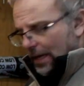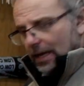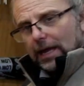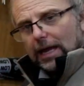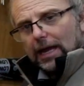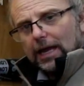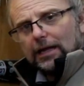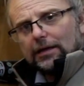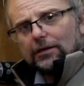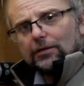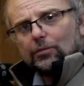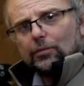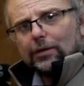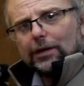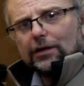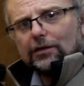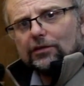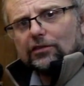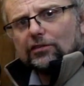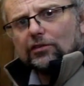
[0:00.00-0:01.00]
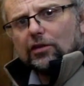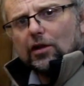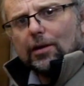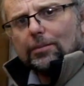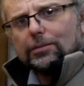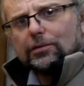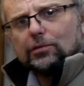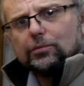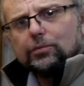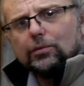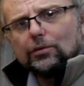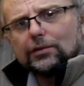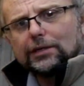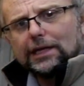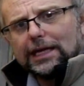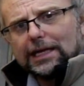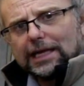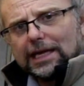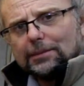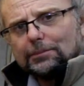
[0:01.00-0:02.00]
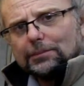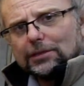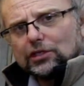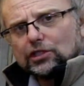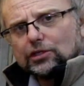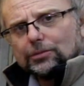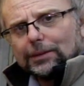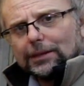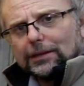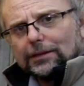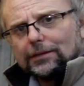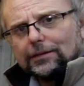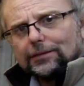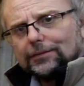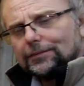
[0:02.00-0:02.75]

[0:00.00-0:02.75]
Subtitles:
and when it stops, we'll take our measurement.